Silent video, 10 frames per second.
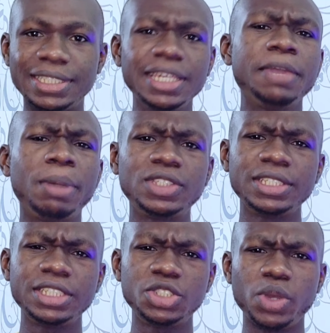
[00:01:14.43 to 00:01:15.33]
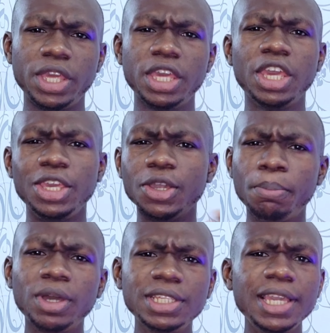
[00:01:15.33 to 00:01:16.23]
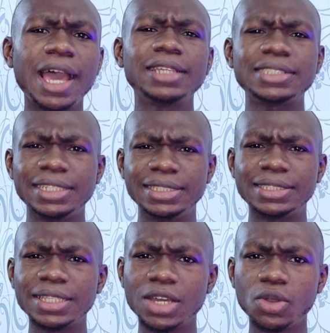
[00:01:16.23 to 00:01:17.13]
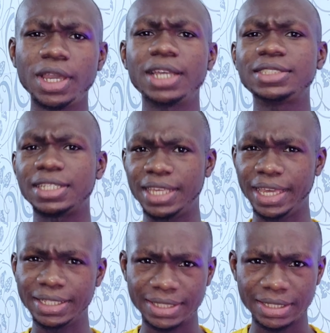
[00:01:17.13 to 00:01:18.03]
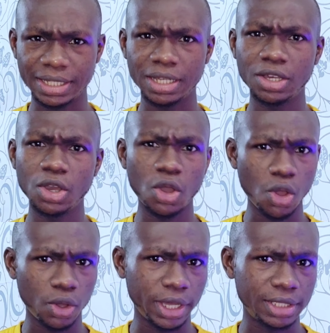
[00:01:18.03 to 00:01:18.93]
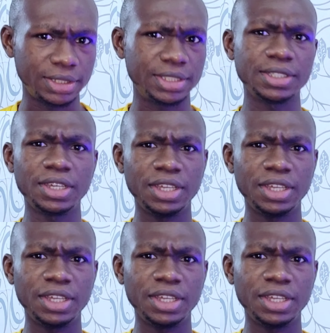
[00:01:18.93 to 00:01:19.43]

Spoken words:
Think about it this way. Your body has internal organs and external organs.